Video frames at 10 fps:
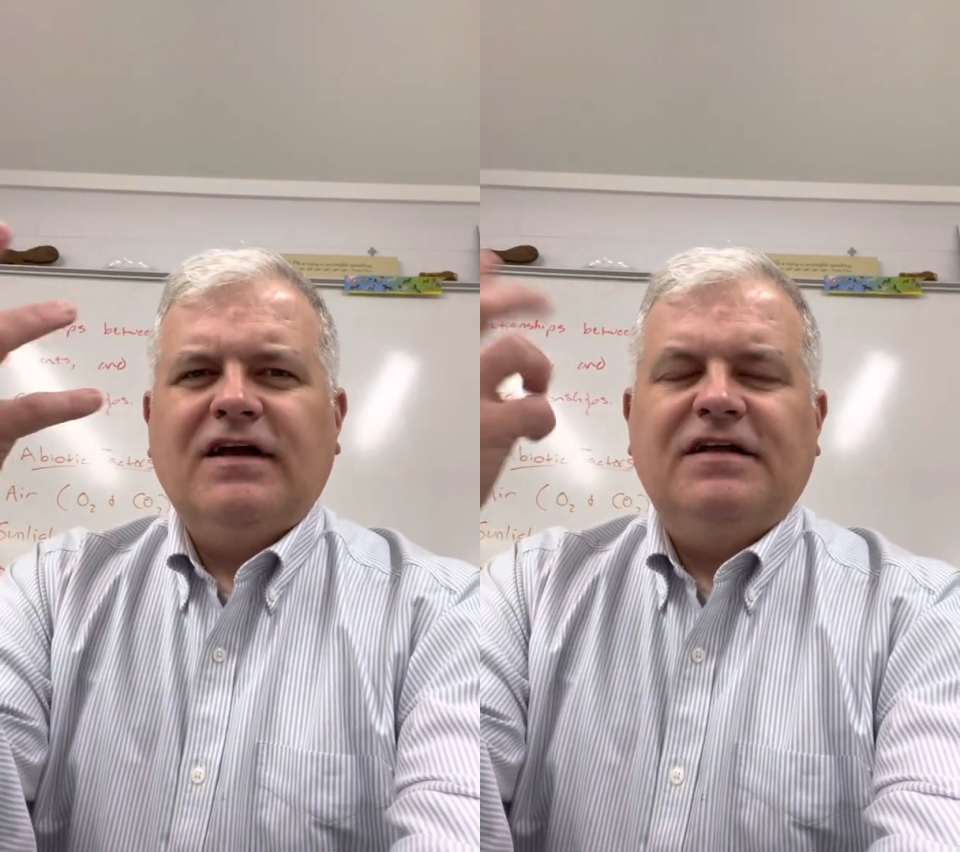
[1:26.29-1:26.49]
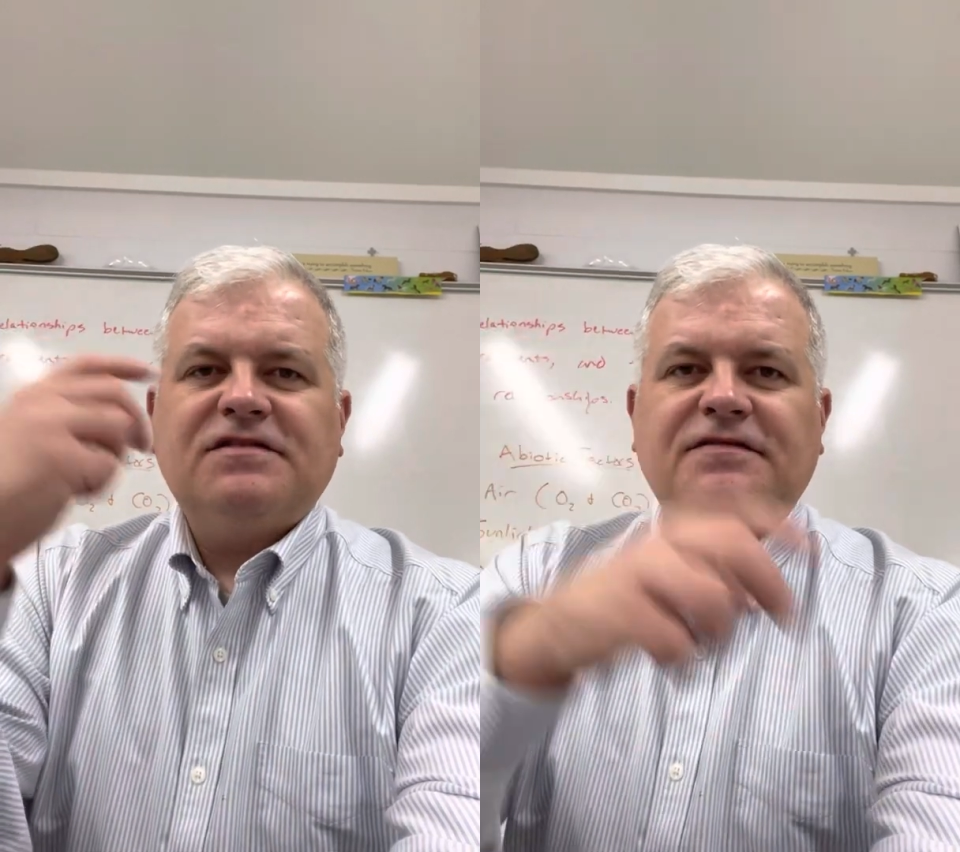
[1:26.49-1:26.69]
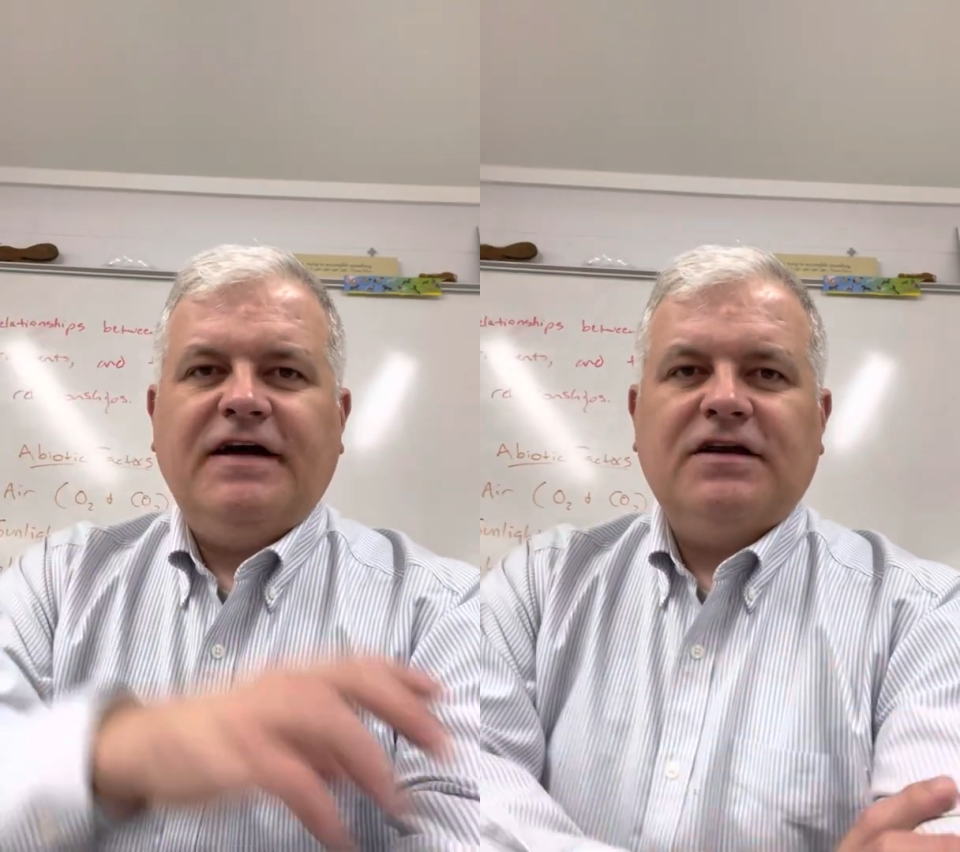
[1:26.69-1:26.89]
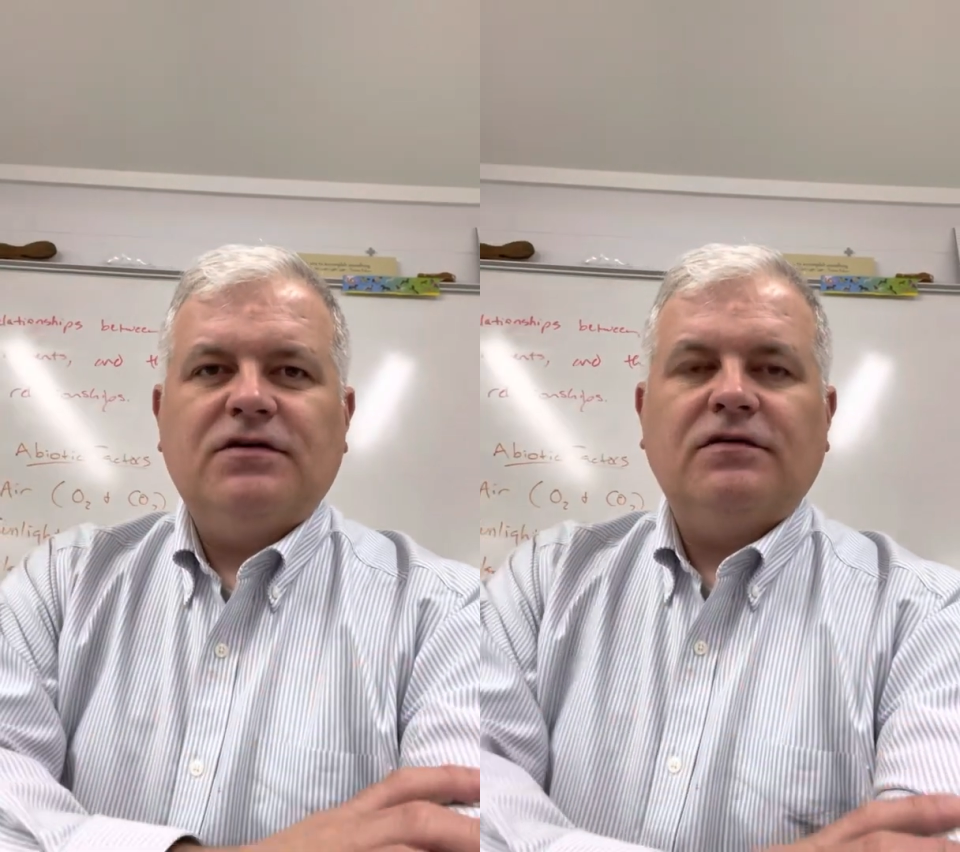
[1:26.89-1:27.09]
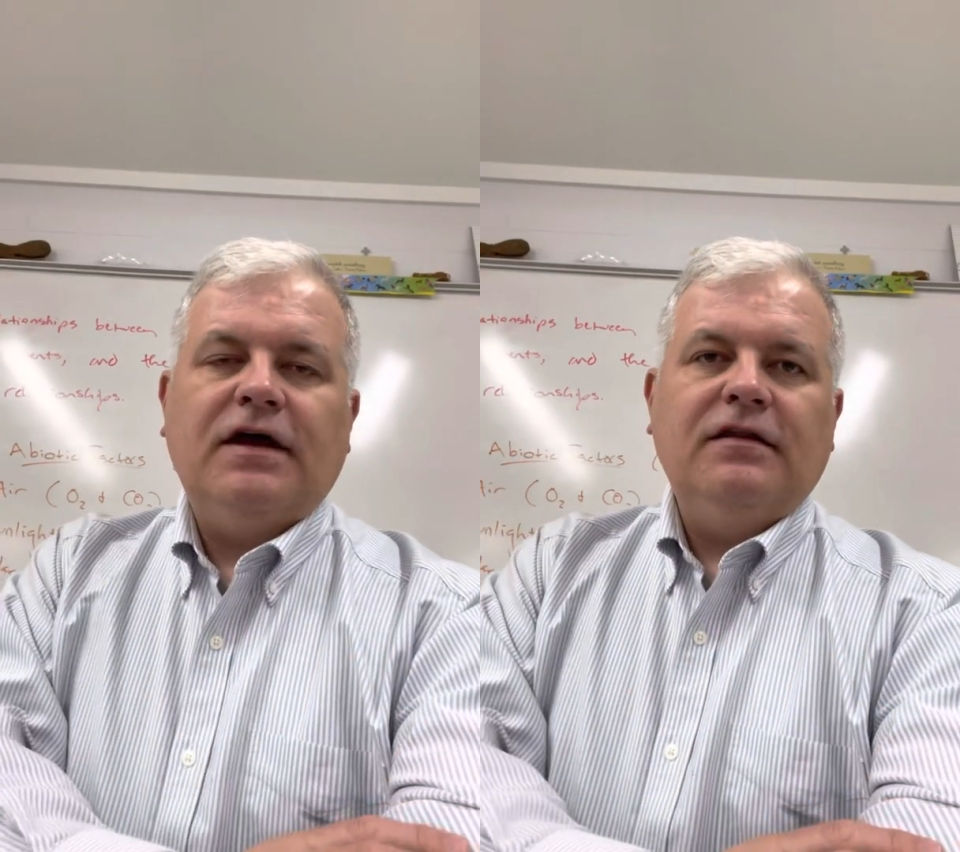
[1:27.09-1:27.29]
kinds of
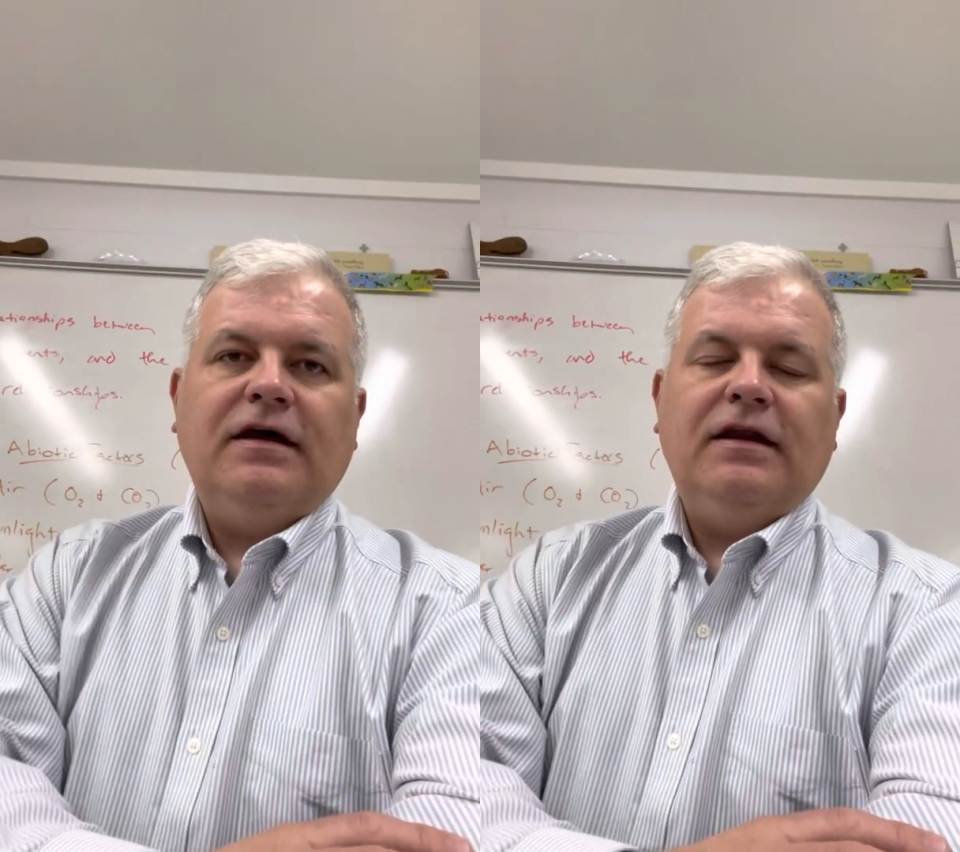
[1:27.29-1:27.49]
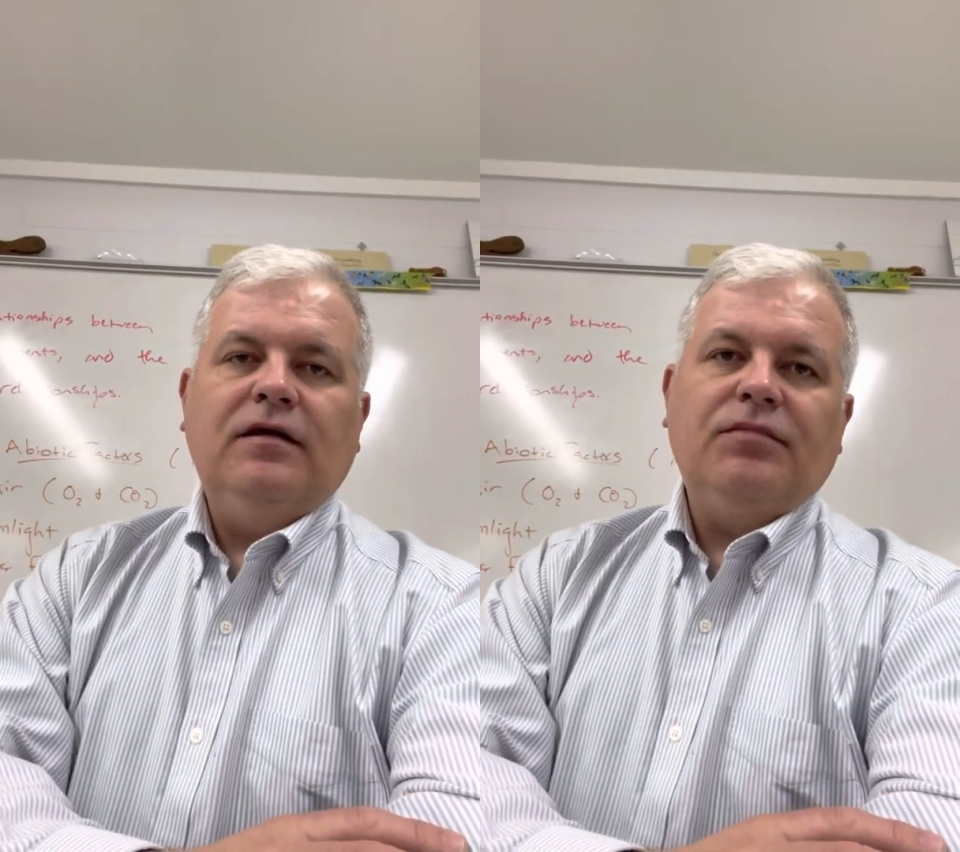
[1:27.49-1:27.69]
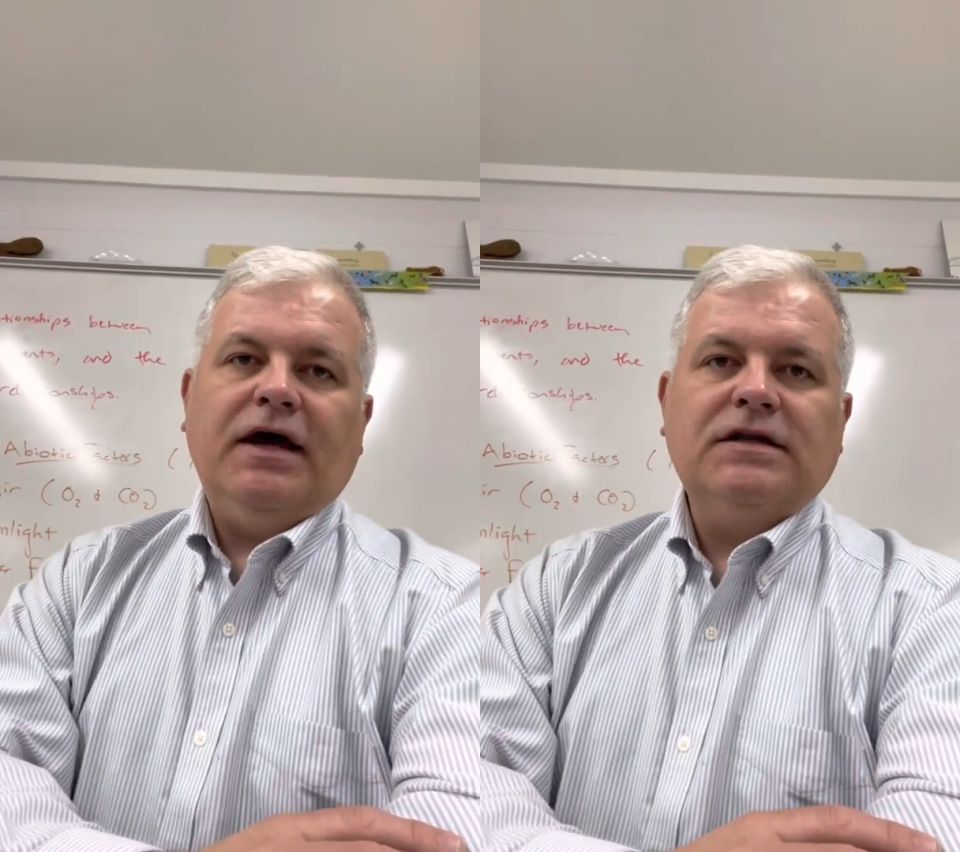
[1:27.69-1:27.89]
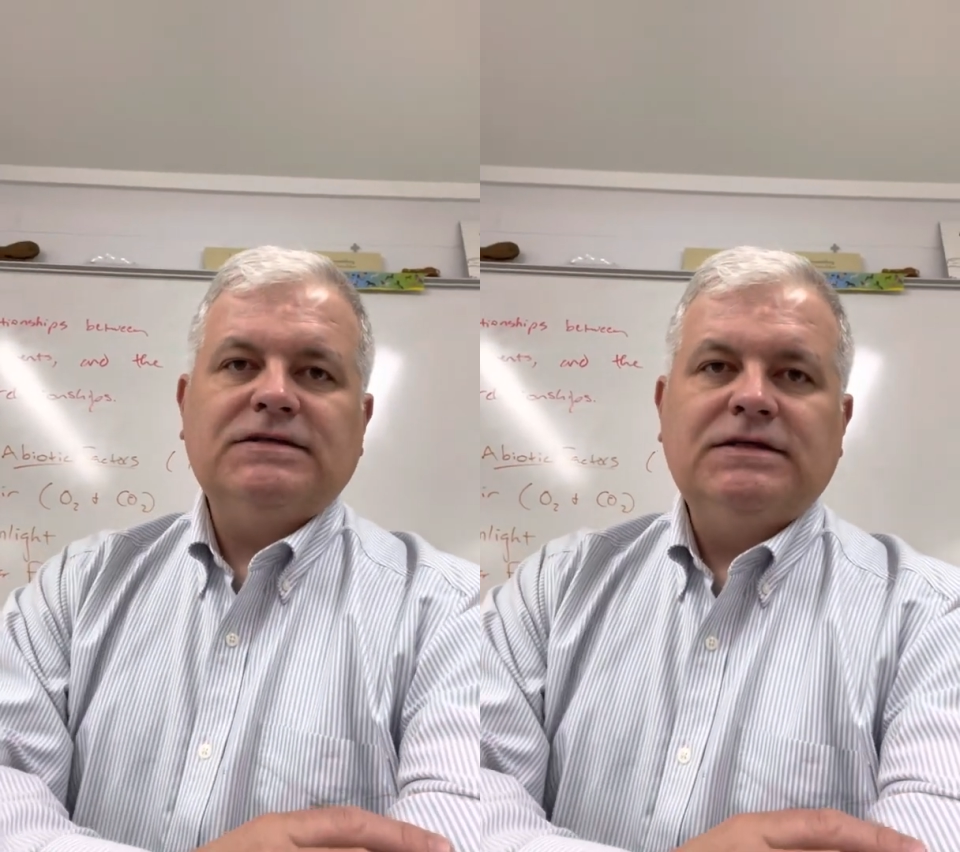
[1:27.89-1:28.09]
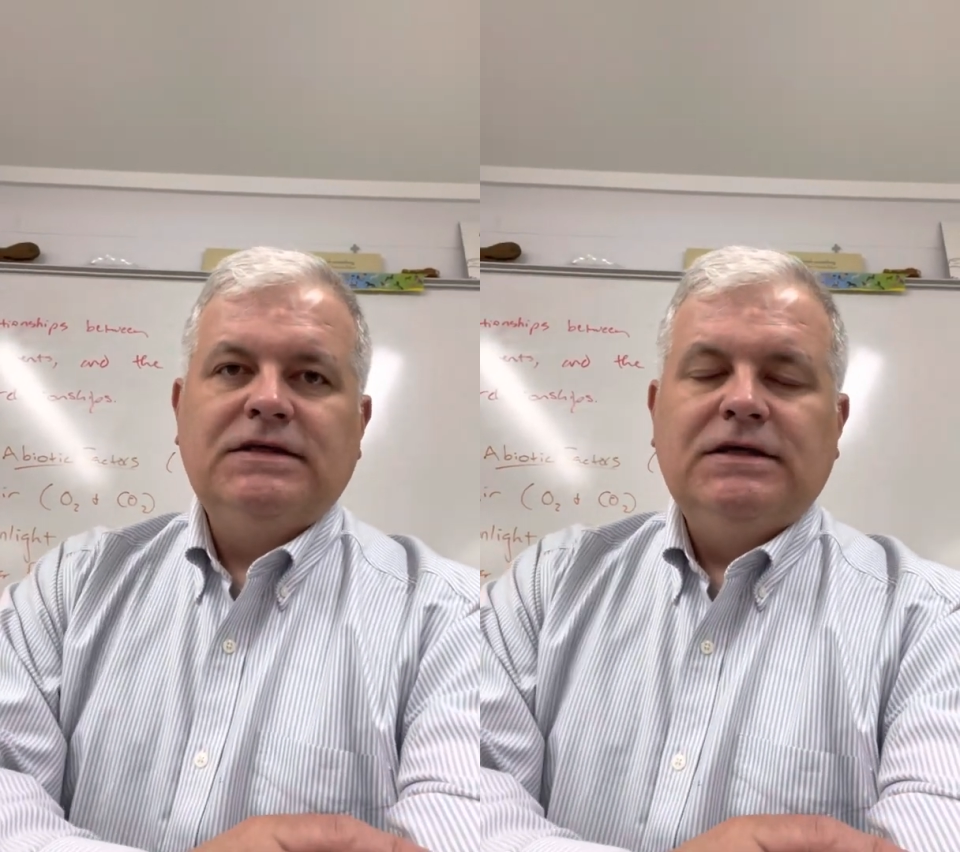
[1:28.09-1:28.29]
factors that impact